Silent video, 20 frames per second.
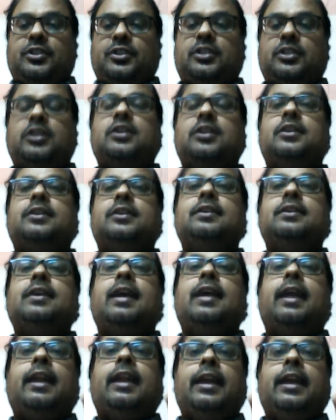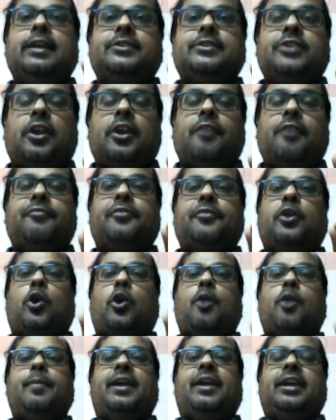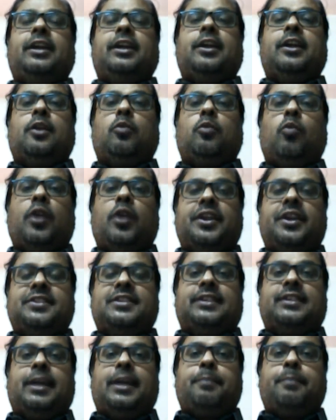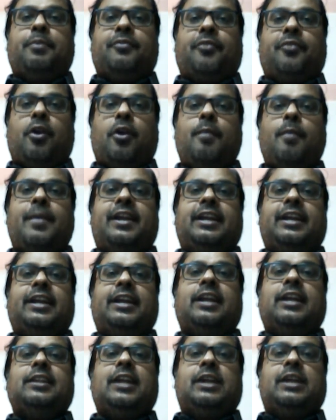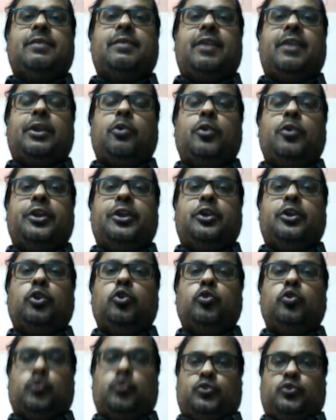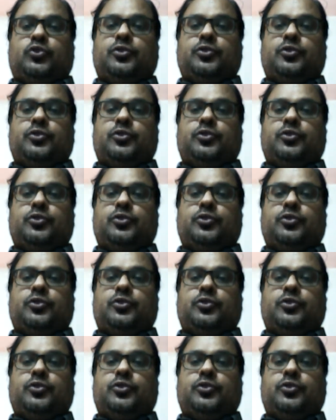Third, nature of raw material, what is the type of raw material that you are going to use.